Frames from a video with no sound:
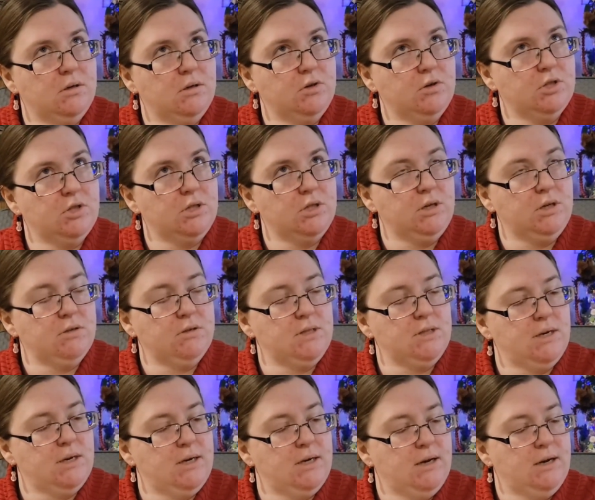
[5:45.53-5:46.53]
Christian Heroes
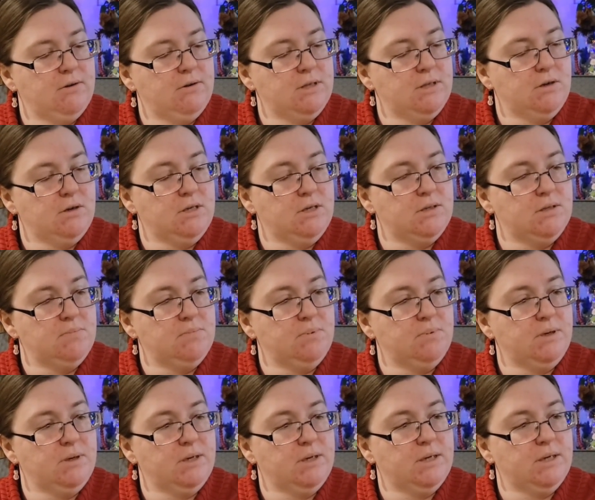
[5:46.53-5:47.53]
Then and Now series,
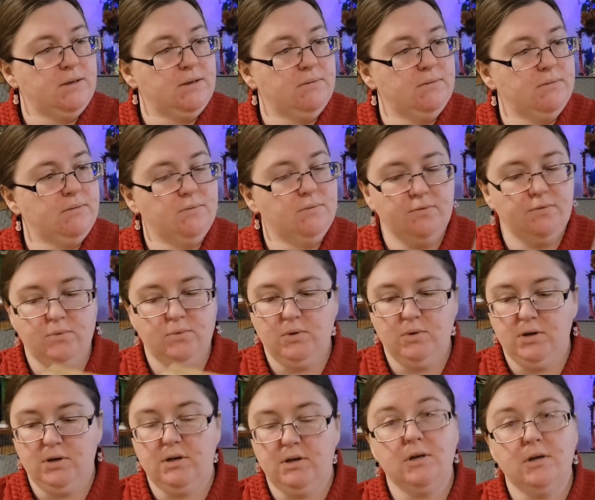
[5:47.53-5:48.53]
but
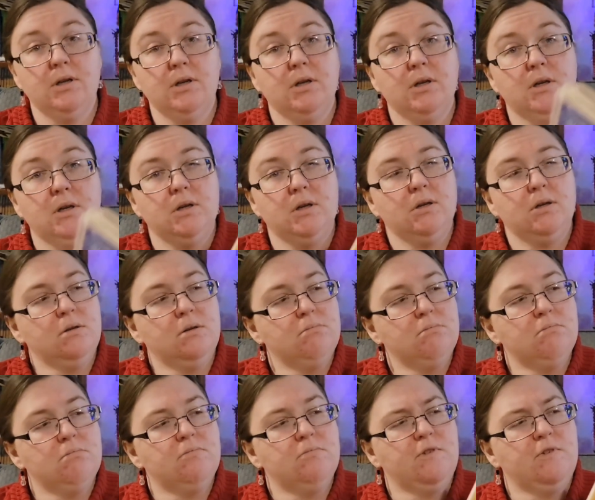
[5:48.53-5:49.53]
for
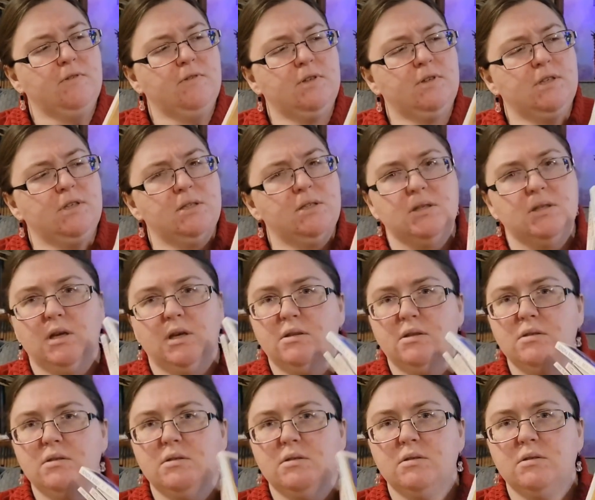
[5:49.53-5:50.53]
50
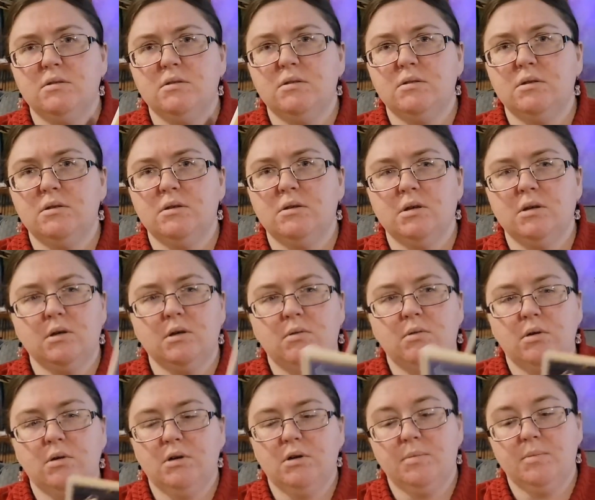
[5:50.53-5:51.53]
cents or a
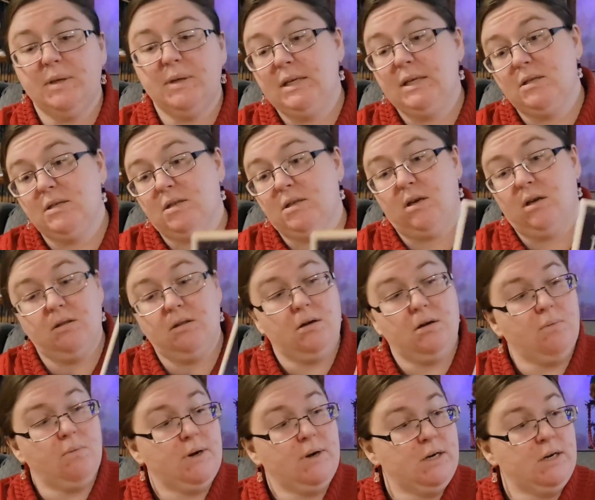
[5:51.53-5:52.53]
quarter a piece, I
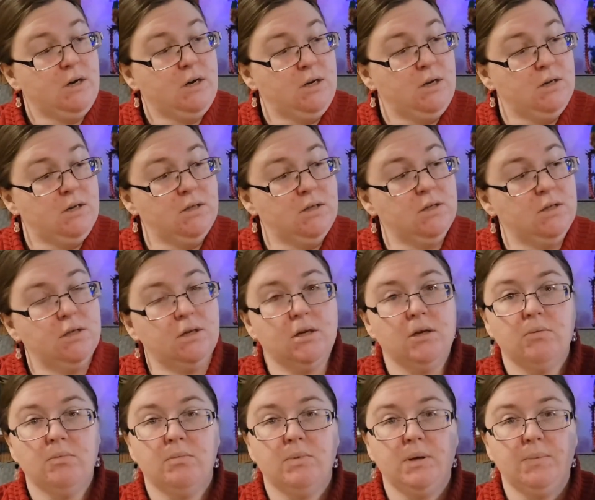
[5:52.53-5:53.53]
thought, why not?
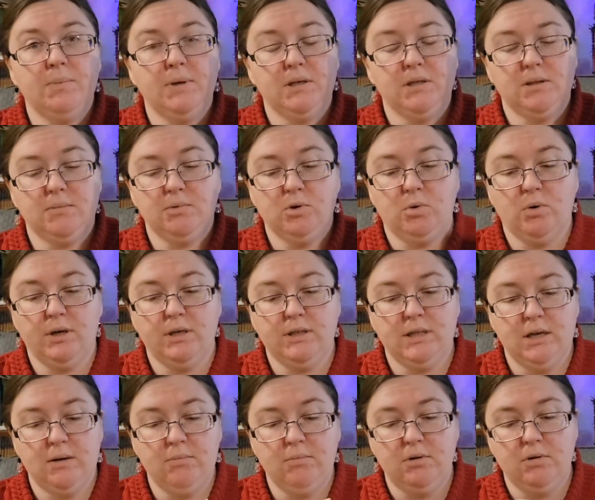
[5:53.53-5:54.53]
We picked up Corey
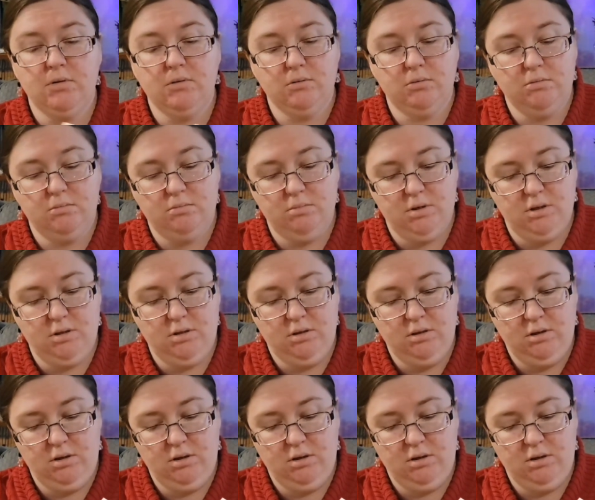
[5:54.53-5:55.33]
Ten Boom,